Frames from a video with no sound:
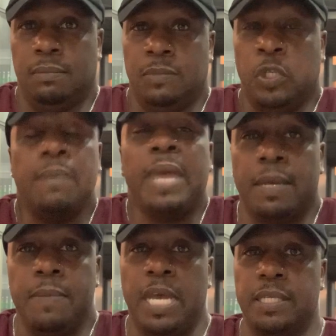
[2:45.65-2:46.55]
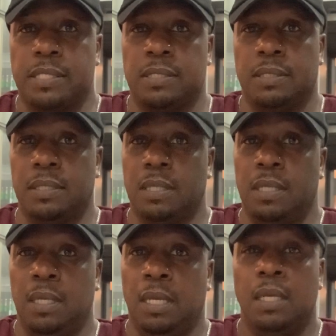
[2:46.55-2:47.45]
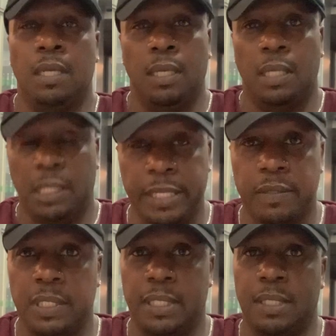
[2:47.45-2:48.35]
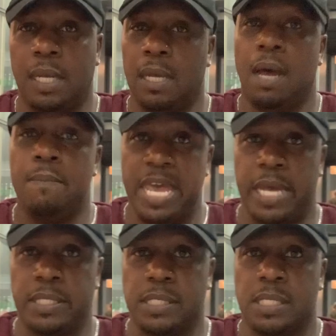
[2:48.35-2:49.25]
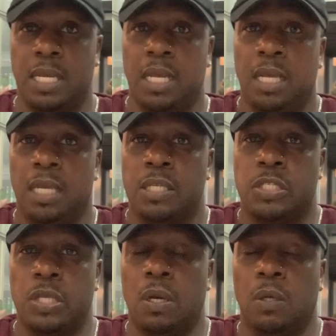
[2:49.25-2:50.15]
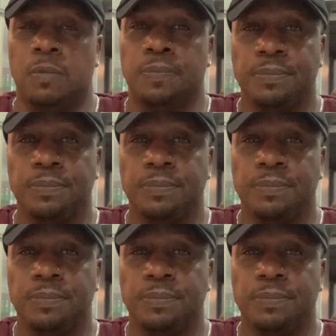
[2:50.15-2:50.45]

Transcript: you can make a mess, literally a mess. So